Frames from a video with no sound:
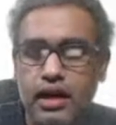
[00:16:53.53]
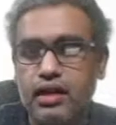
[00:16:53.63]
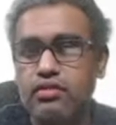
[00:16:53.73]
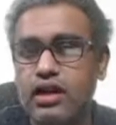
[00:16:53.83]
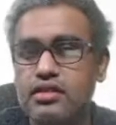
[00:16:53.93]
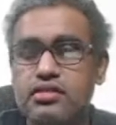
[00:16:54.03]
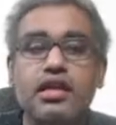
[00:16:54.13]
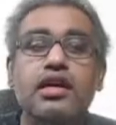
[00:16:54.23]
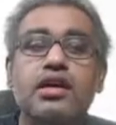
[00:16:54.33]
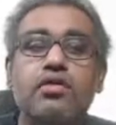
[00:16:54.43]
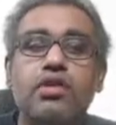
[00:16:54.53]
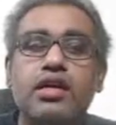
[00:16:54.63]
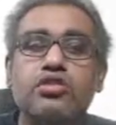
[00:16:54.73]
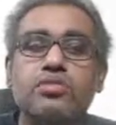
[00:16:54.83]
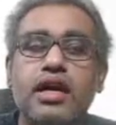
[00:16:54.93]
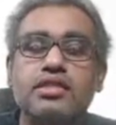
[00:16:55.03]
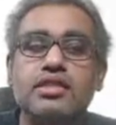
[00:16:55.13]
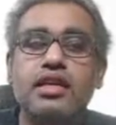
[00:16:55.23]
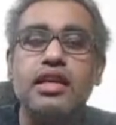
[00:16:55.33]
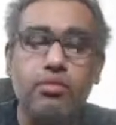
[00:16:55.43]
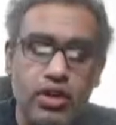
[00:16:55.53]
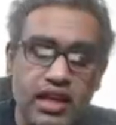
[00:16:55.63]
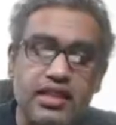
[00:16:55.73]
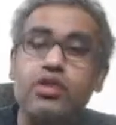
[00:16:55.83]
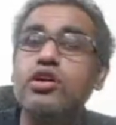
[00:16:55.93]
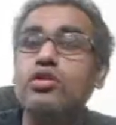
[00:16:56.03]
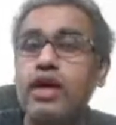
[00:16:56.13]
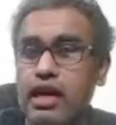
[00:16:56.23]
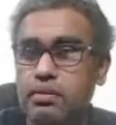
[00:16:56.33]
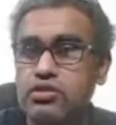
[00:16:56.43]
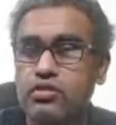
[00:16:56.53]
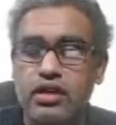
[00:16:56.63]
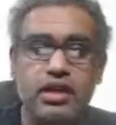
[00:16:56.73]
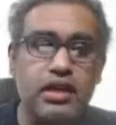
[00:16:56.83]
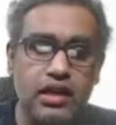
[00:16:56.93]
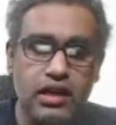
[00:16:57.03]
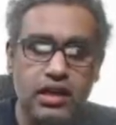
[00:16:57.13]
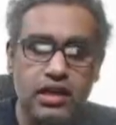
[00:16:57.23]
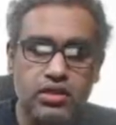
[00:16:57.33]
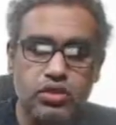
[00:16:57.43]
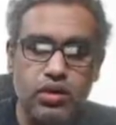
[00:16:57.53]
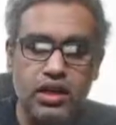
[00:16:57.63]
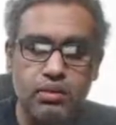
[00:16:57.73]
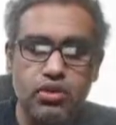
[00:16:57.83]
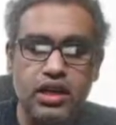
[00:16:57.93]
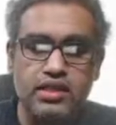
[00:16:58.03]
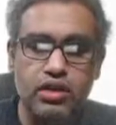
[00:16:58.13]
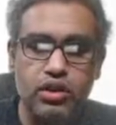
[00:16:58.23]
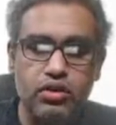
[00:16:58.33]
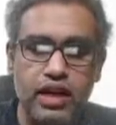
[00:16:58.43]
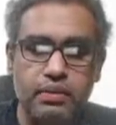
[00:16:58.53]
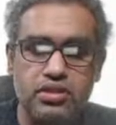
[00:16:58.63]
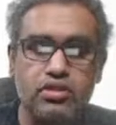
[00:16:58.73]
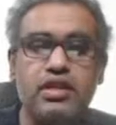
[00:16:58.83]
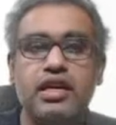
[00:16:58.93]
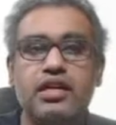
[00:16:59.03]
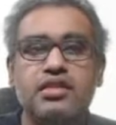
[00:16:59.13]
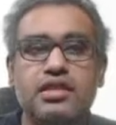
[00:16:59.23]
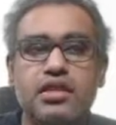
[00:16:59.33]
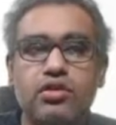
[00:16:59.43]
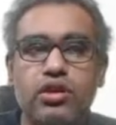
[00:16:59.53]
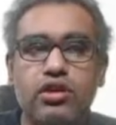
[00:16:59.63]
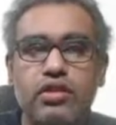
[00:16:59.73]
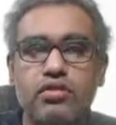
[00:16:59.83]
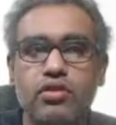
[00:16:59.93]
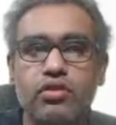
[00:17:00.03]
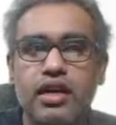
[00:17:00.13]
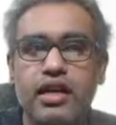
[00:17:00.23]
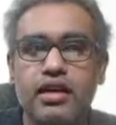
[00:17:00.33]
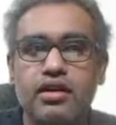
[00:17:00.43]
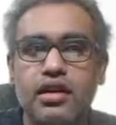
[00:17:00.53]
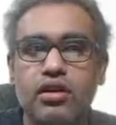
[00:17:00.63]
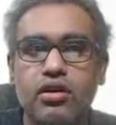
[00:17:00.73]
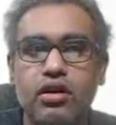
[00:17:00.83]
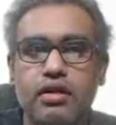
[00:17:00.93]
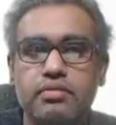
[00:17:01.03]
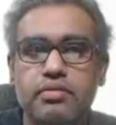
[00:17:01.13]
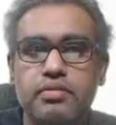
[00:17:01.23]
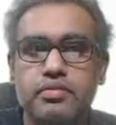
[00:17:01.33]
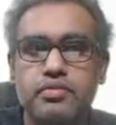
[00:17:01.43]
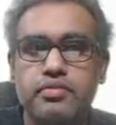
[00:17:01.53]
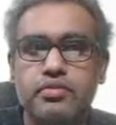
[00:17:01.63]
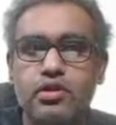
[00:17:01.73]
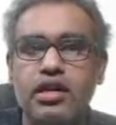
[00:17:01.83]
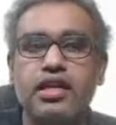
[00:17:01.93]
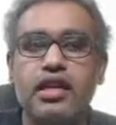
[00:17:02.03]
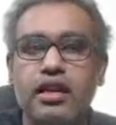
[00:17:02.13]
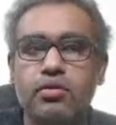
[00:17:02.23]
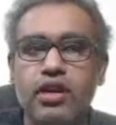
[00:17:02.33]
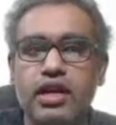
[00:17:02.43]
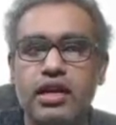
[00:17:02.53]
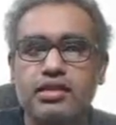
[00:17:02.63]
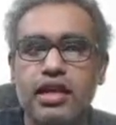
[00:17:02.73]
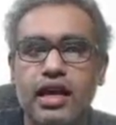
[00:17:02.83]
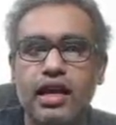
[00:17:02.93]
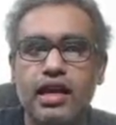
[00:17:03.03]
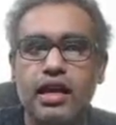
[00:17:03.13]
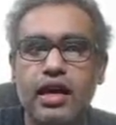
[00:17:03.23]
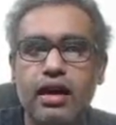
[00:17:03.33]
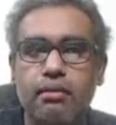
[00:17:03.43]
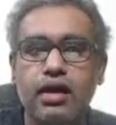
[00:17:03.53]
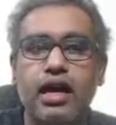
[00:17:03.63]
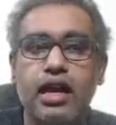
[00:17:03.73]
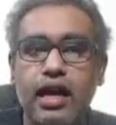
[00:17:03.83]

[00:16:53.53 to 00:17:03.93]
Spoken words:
and we can see what are those branches, and mnemonics are going to help us over here. So what mnemonics are going to help us over here? Just a quick overview. Lateral chord. Okay, the mnemonic is LML.